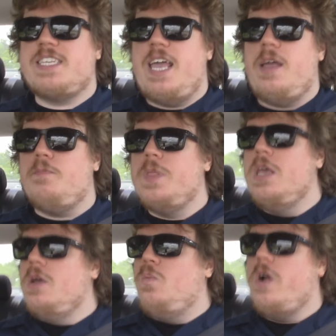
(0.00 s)
game
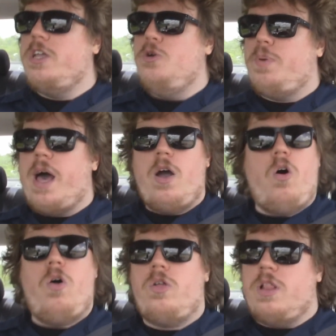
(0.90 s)
where you buy
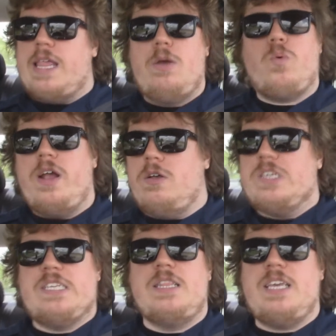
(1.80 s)
all the
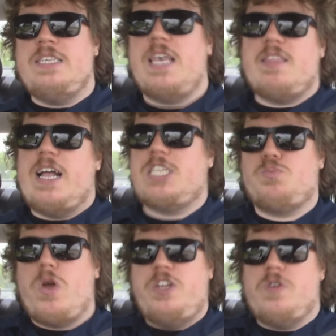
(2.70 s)
rails and things like that,
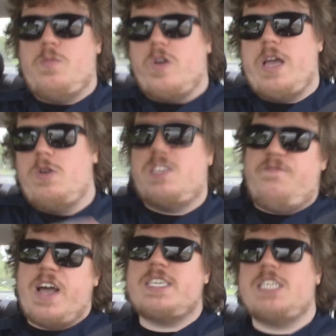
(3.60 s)
spread your network out as
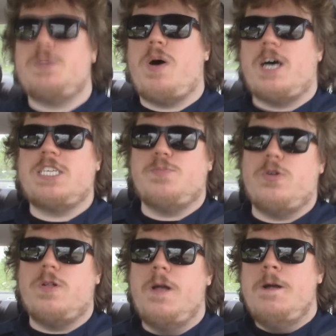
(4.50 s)
fast as
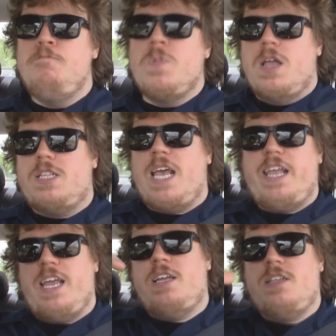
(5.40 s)
possible,
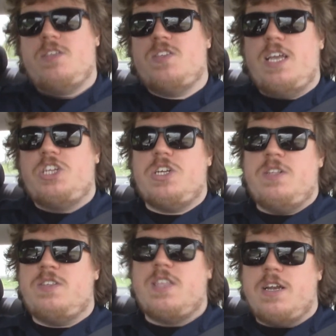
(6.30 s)
taking
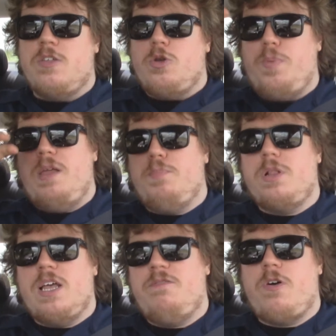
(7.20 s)
stations that other
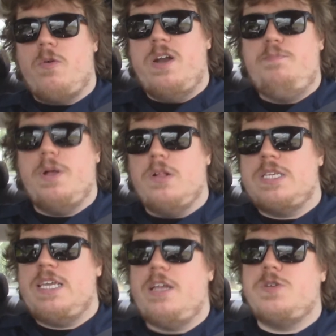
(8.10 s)
people have already built
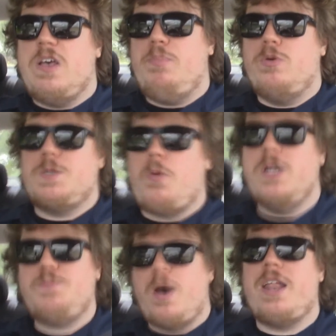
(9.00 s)
to get yourself bonus
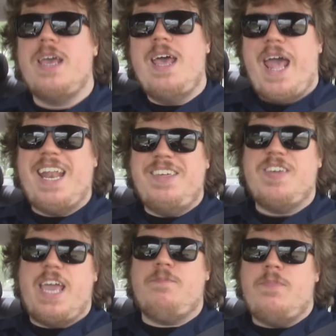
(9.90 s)
points, but ending
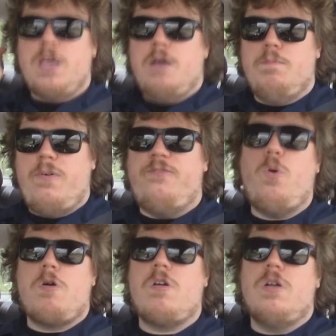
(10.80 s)
the game
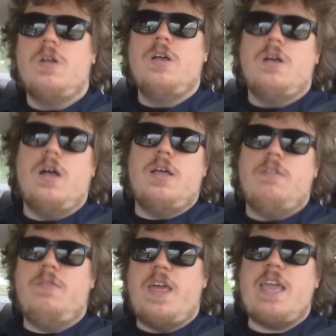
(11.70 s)
before
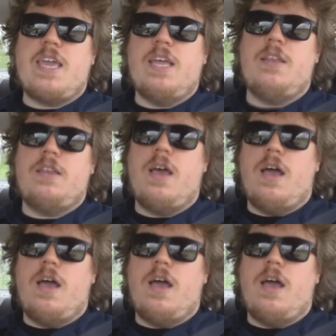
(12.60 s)
they can